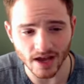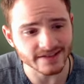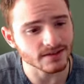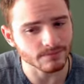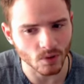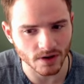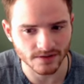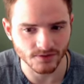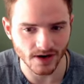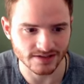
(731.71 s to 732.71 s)
are less
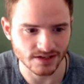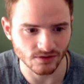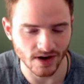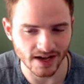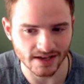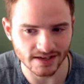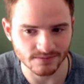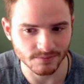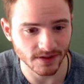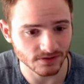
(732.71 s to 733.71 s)
important for SEO
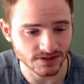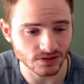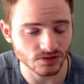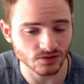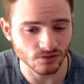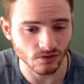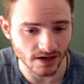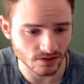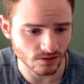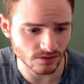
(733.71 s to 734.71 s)
rankings, but they're still
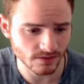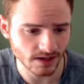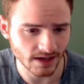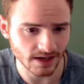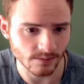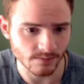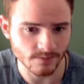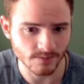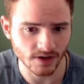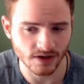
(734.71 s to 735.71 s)
critical.
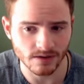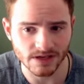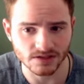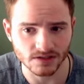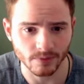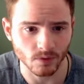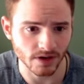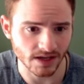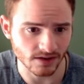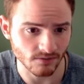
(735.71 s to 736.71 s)
Um, they're going to be
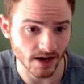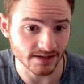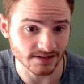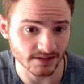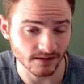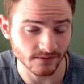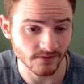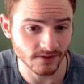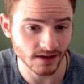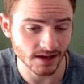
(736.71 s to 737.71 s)
supporting the rest of
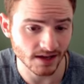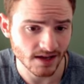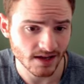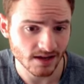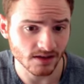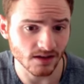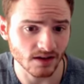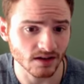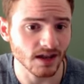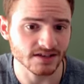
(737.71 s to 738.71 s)
uh,
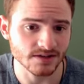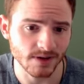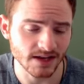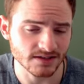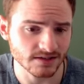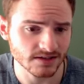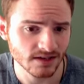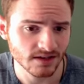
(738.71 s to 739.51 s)
the collection pages.